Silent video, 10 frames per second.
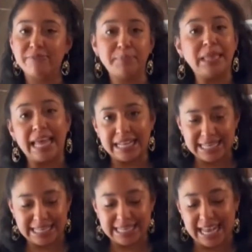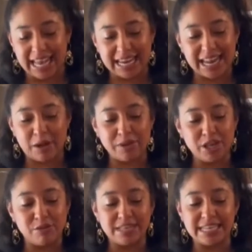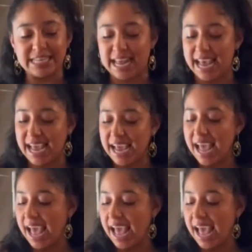plant stand that I'll be using today,